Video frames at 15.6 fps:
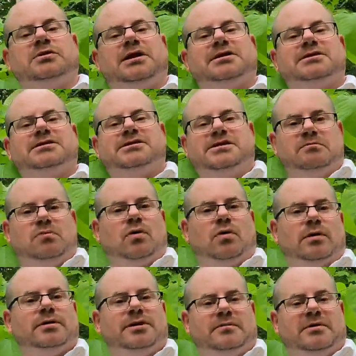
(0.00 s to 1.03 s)
would like to see
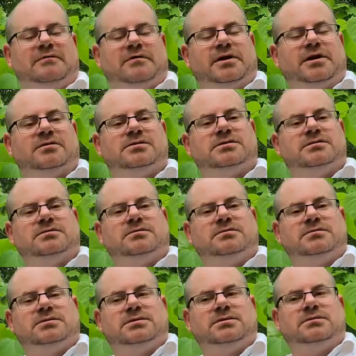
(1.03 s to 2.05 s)
more in my videos.
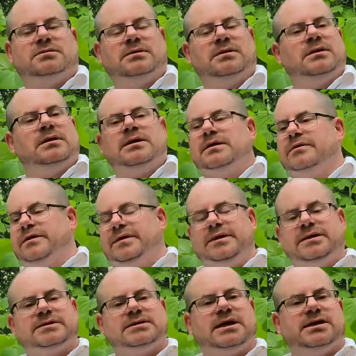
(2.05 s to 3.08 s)
These